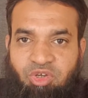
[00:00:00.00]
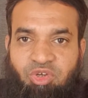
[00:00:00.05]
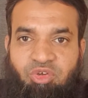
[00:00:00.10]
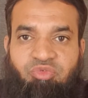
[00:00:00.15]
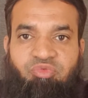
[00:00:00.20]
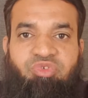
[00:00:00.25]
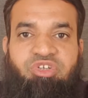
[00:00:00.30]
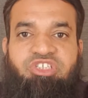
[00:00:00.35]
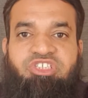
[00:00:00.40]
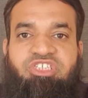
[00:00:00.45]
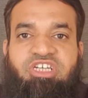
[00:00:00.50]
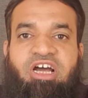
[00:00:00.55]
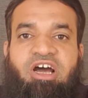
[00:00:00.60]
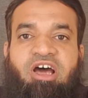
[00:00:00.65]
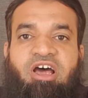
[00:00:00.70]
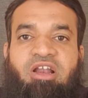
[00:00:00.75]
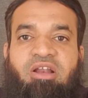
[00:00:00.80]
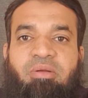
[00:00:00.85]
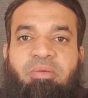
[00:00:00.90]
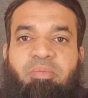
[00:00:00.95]
which
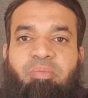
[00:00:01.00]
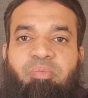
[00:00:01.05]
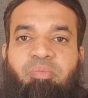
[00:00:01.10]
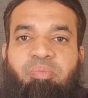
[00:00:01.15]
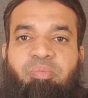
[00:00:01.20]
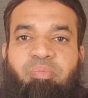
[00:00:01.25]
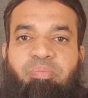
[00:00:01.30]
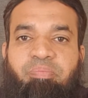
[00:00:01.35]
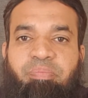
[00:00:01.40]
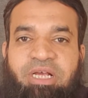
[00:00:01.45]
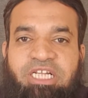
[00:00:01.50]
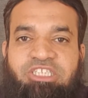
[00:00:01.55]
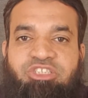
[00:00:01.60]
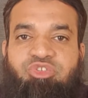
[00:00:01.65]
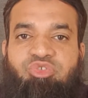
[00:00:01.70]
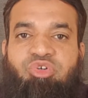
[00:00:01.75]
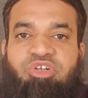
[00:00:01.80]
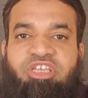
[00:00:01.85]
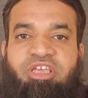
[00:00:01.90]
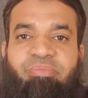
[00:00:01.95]
are
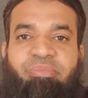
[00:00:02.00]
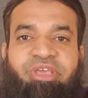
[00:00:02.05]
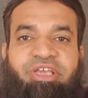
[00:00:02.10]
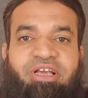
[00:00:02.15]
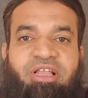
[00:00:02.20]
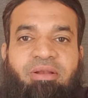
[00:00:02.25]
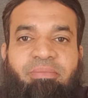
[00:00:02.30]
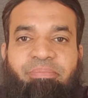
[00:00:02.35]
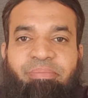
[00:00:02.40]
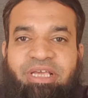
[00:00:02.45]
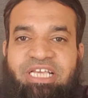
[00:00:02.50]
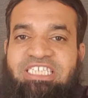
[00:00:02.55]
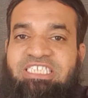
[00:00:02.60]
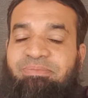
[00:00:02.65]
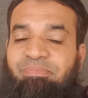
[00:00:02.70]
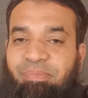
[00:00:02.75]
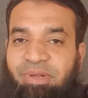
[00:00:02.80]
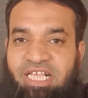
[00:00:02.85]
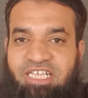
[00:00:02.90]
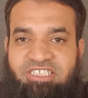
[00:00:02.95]
petrochemical
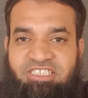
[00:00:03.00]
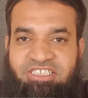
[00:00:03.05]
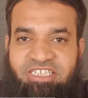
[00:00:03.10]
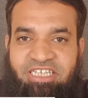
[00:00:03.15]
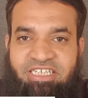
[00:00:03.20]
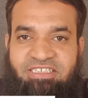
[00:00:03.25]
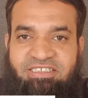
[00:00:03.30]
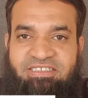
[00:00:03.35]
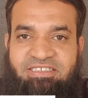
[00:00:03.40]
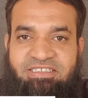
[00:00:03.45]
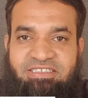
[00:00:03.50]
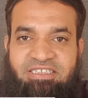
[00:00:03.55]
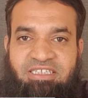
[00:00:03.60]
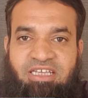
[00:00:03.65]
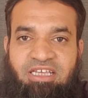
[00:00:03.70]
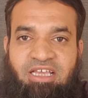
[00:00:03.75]
based plastics